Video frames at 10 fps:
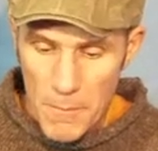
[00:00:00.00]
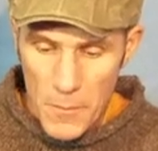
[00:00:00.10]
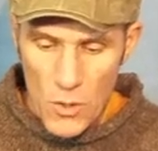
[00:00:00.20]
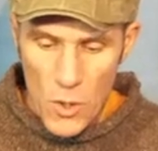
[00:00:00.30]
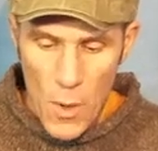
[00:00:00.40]

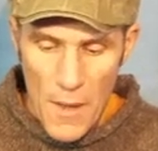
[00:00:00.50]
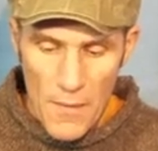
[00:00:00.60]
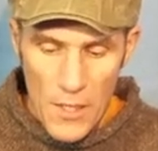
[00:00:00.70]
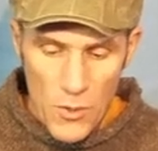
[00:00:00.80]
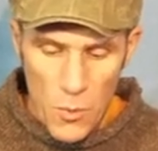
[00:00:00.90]
So on
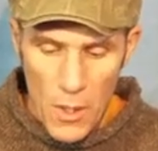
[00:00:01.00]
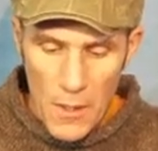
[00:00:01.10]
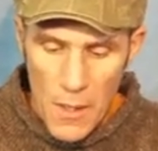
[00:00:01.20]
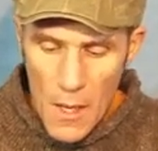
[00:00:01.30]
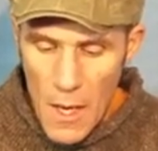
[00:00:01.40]
this one,
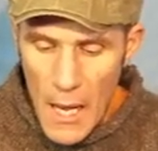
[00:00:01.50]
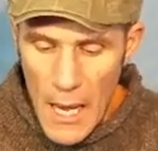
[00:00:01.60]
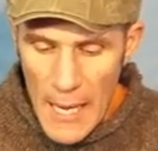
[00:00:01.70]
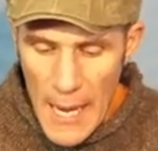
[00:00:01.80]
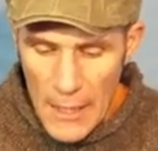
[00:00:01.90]

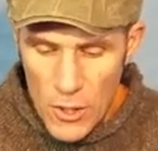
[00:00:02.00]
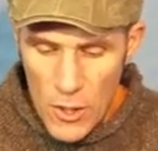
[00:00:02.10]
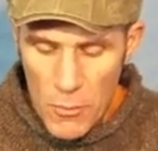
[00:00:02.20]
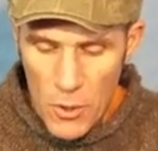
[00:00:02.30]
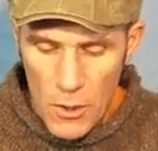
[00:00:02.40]
I actually
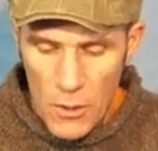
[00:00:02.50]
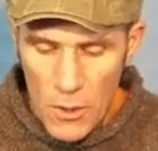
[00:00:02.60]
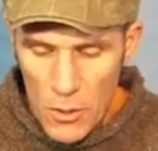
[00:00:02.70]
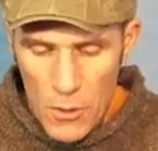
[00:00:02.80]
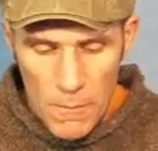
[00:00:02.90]
put
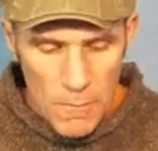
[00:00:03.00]
little